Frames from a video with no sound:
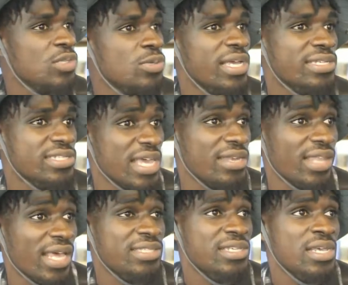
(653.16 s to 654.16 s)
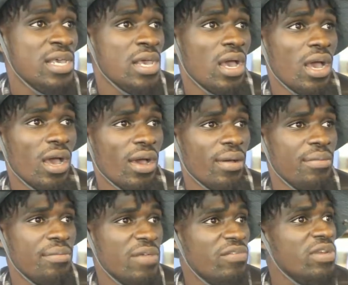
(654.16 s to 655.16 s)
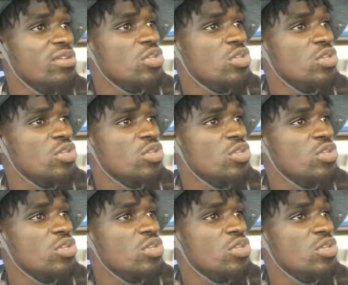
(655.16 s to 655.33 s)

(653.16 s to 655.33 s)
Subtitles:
to the extent that even